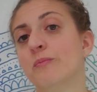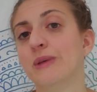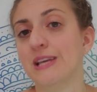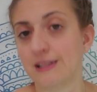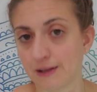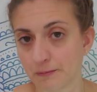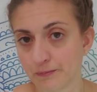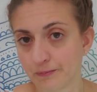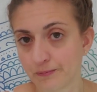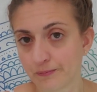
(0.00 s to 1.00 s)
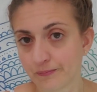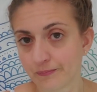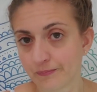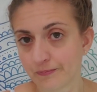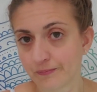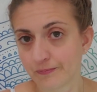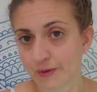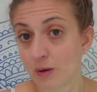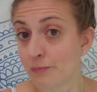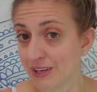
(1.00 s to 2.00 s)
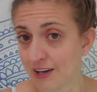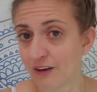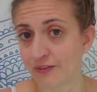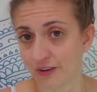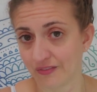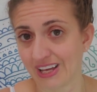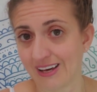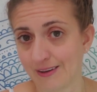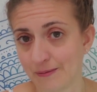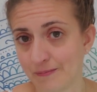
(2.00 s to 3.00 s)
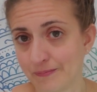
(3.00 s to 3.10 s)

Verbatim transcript: mean. Be careful of that.